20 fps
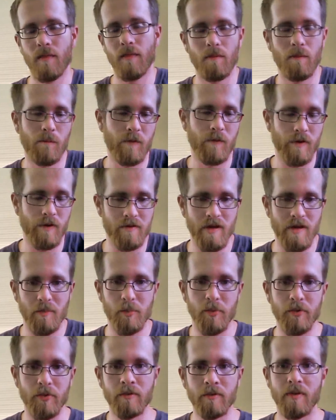For
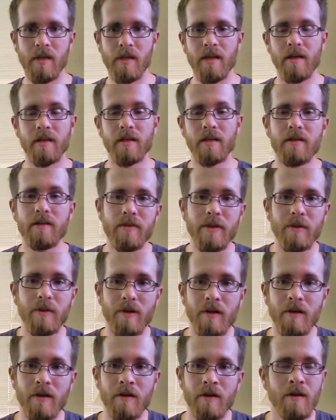example, the
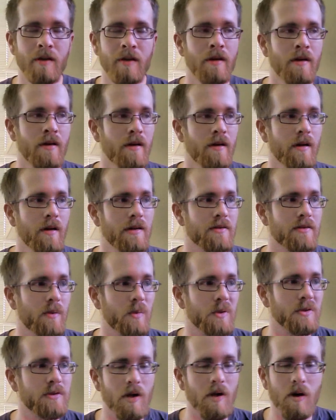interviewer is
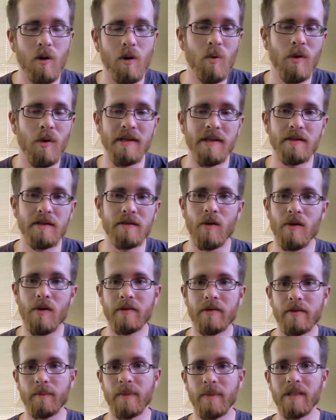almost always
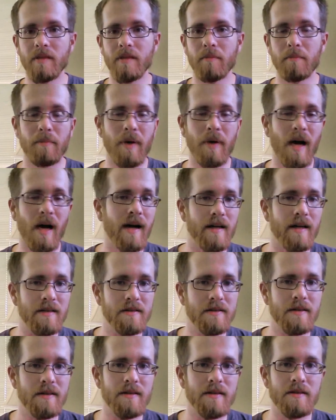going to be
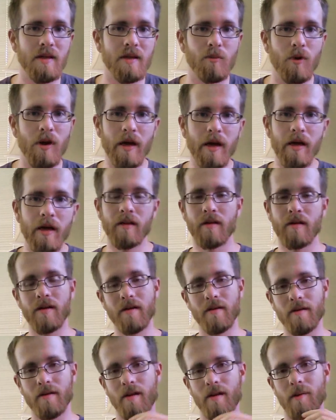biased in some way. They're
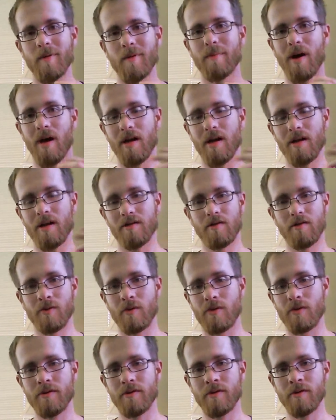either going to be biased
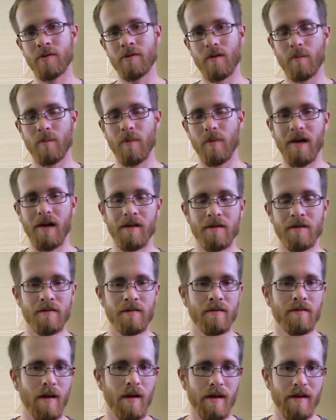towards you or
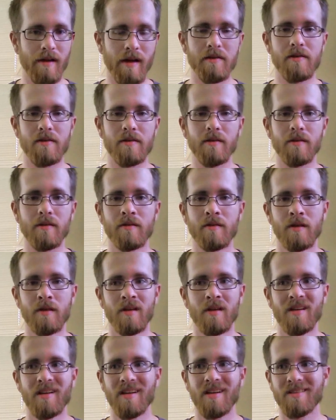biased against you.
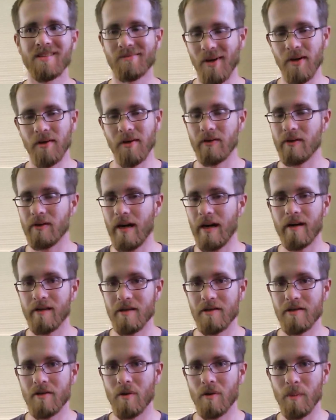It's very rare
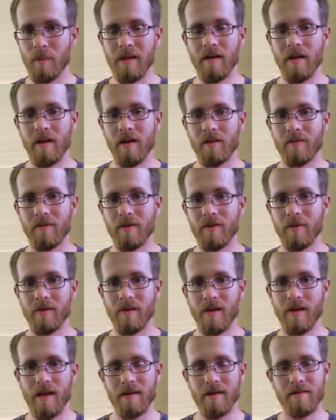that you'll meet an interviewer
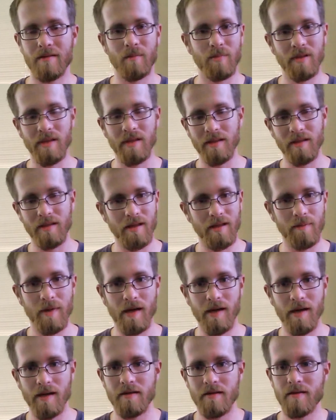that is completely
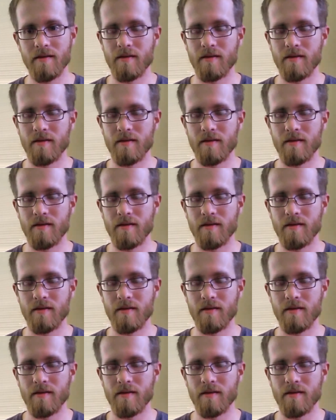unbiased.